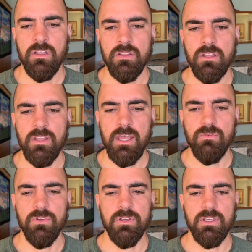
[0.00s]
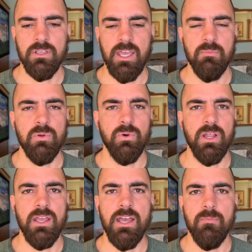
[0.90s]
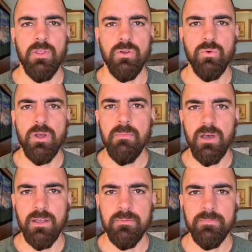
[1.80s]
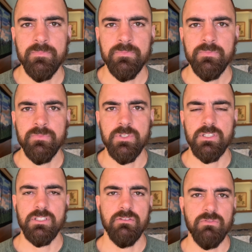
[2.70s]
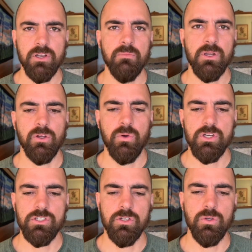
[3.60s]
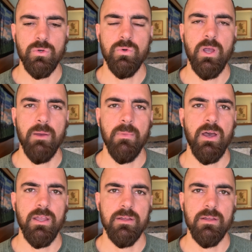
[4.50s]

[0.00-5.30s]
then that really can't be what I am. Then who am I? This is the fundamental question Who am I?